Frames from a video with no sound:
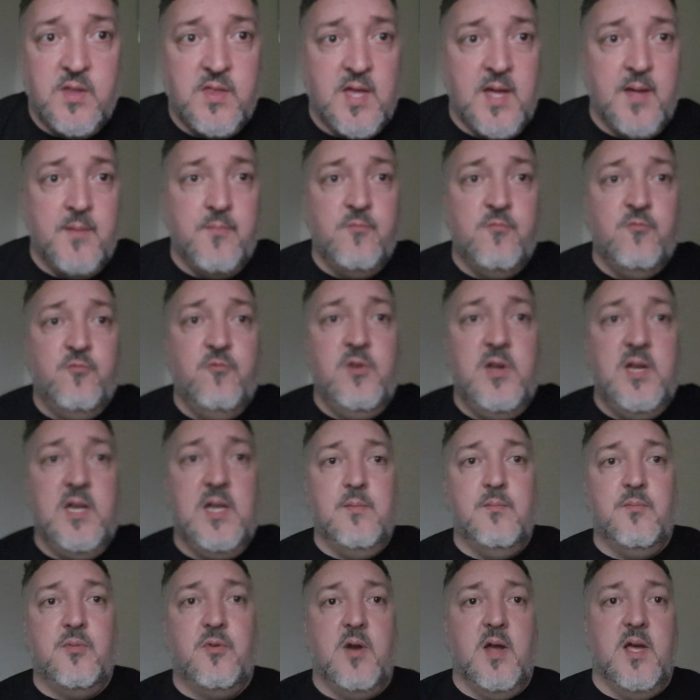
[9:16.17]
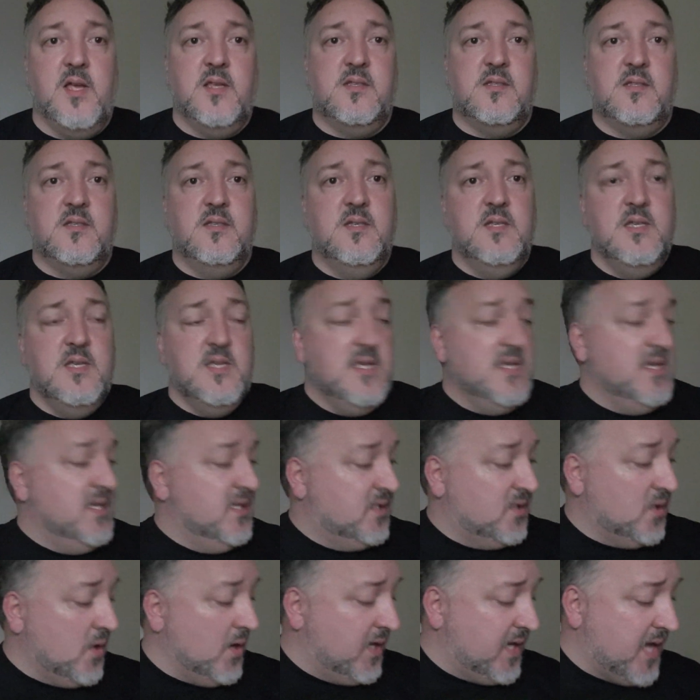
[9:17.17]
with that. Really impressed.
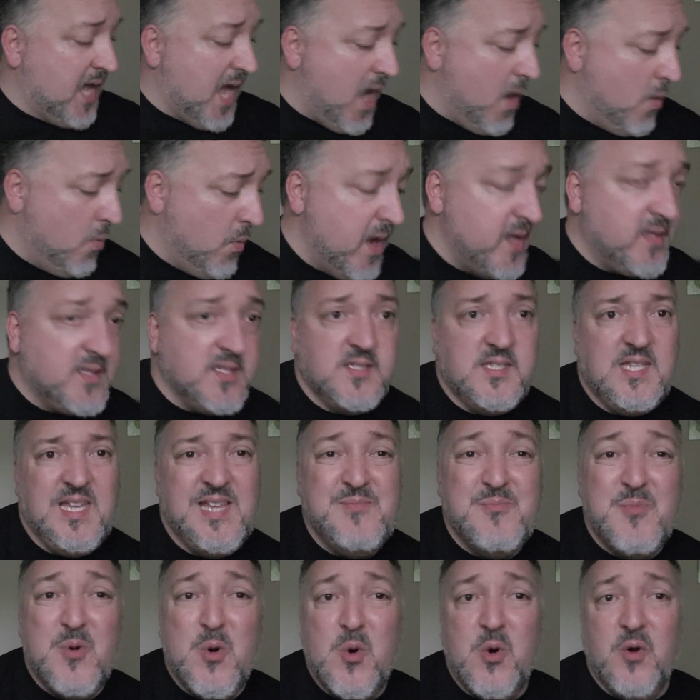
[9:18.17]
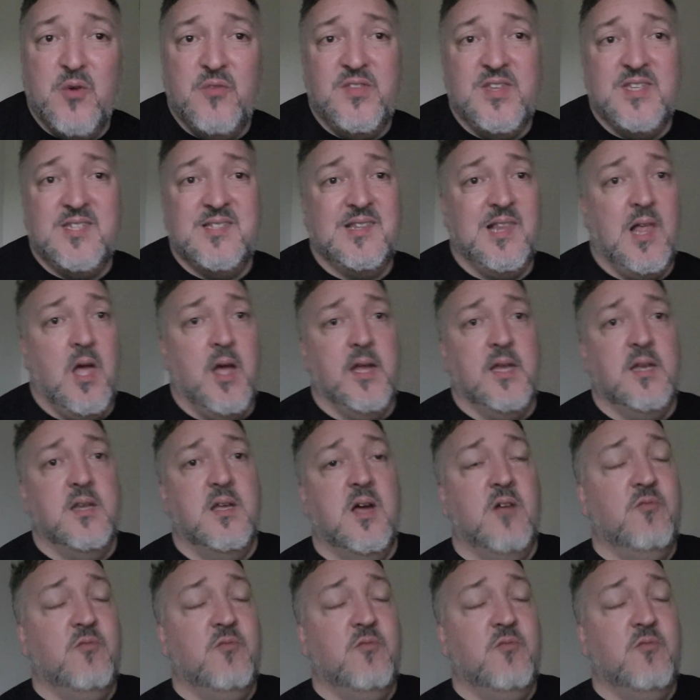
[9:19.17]
So I can't wait to see more of this line.